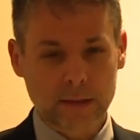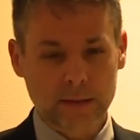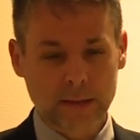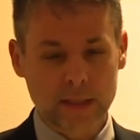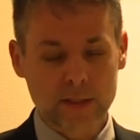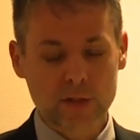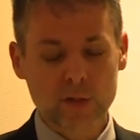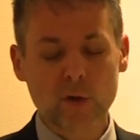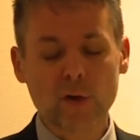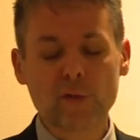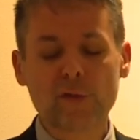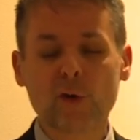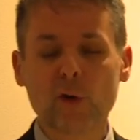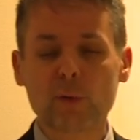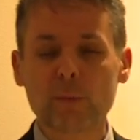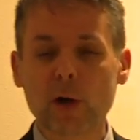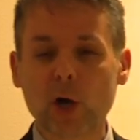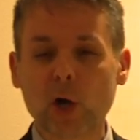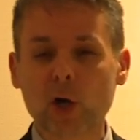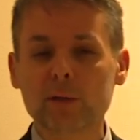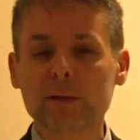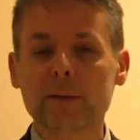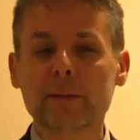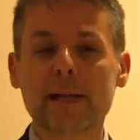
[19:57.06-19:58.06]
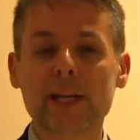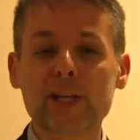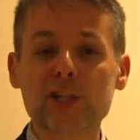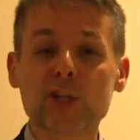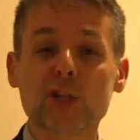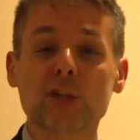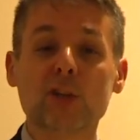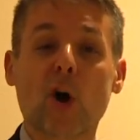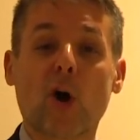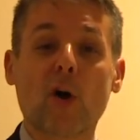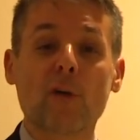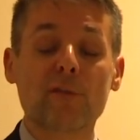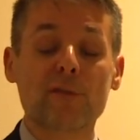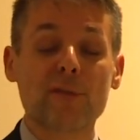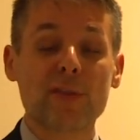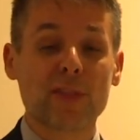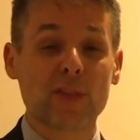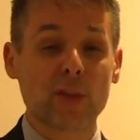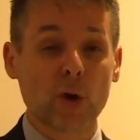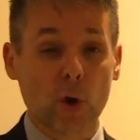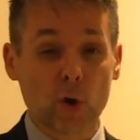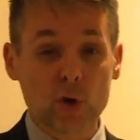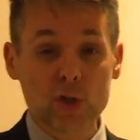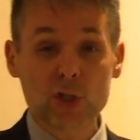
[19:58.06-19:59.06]
there's no formal condemnation
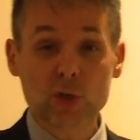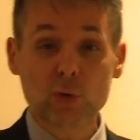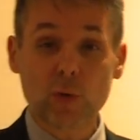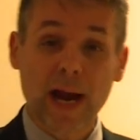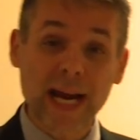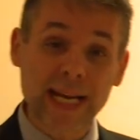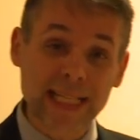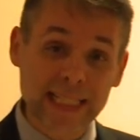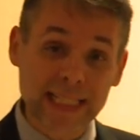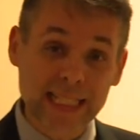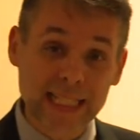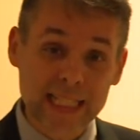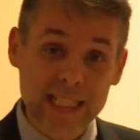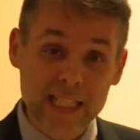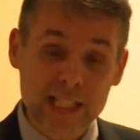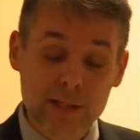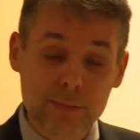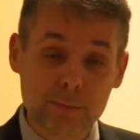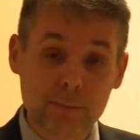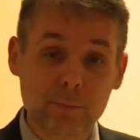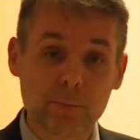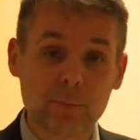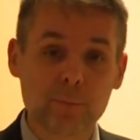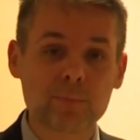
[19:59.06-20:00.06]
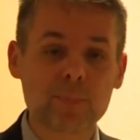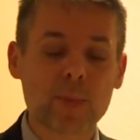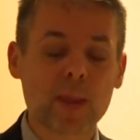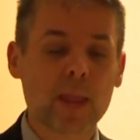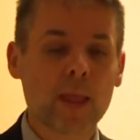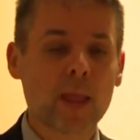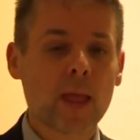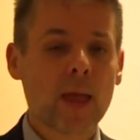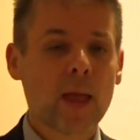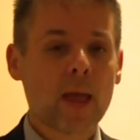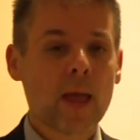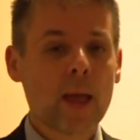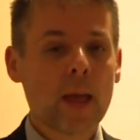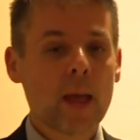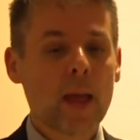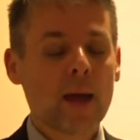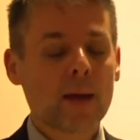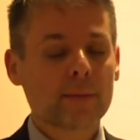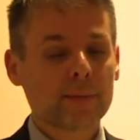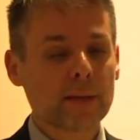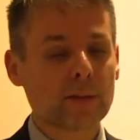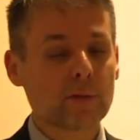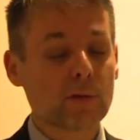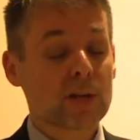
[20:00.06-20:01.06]
of those writings.
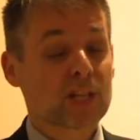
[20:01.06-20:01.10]
The